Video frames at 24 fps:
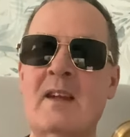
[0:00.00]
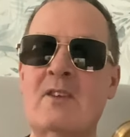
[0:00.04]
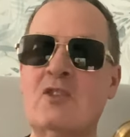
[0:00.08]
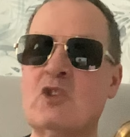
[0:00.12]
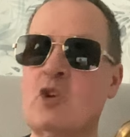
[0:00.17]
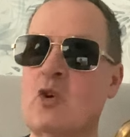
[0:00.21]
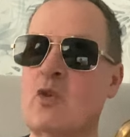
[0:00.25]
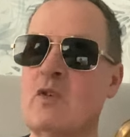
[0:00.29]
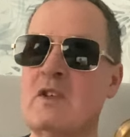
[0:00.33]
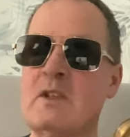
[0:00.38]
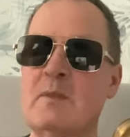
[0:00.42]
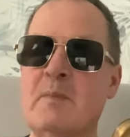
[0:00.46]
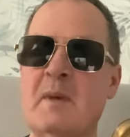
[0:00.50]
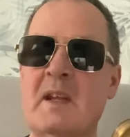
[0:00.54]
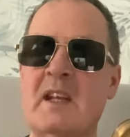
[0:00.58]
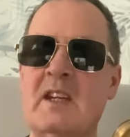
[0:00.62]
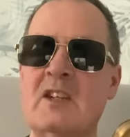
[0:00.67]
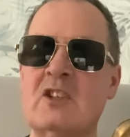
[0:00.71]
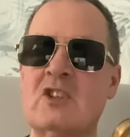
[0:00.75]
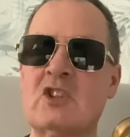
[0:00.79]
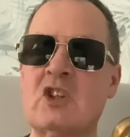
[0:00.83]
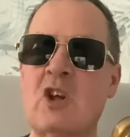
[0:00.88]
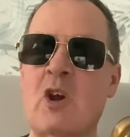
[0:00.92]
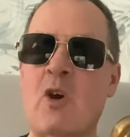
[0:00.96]
Tories be at
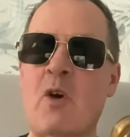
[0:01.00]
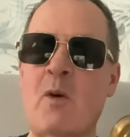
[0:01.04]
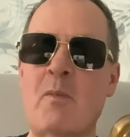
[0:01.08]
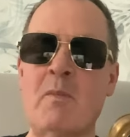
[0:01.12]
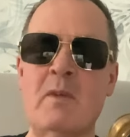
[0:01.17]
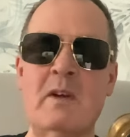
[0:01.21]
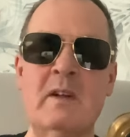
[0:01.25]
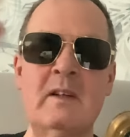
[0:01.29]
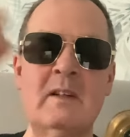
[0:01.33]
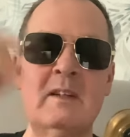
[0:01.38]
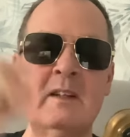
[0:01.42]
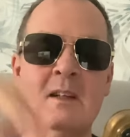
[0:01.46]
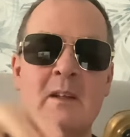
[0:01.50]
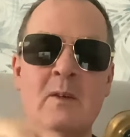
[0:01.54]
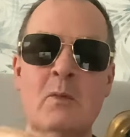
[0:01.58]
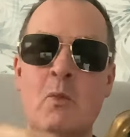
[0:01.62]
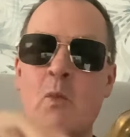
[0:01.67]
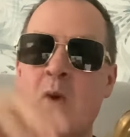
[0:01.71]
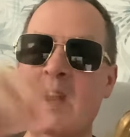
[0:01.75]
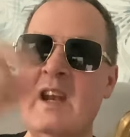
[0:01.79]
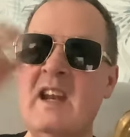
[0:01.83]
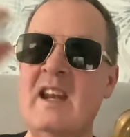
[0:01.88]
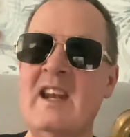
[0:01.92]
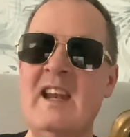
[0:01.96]
the top.
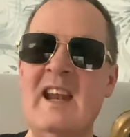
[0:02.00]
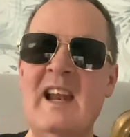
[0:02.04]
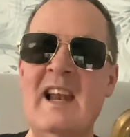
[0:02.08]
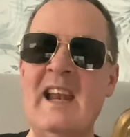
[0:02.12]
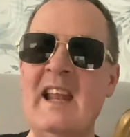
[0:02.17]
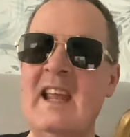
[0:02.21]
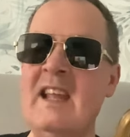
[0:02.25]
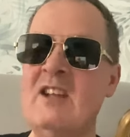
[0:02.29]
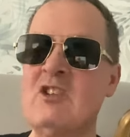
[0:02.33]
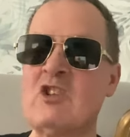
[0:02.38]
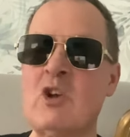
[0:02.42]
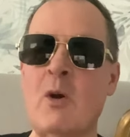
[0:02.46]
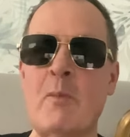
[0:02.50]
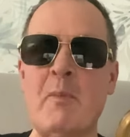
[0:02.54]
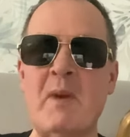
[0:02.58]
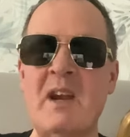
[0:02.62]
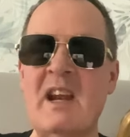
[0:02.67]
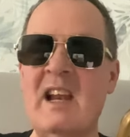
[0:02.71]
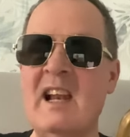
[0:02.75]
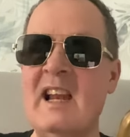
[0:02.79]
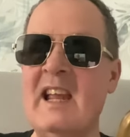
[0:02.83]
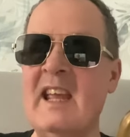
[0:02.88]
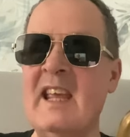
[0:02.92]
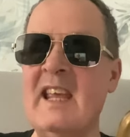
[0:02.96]
Winning the league, top of the
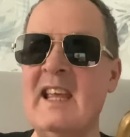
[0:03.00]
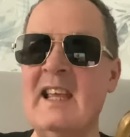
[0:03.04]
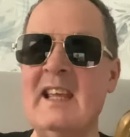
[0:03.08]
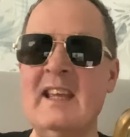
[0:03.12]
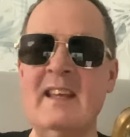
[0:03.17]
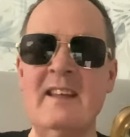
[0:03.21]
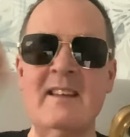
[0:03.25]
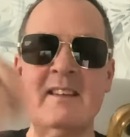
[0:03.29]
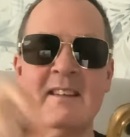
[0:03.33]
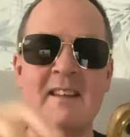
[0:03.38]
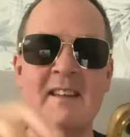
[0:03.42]
league.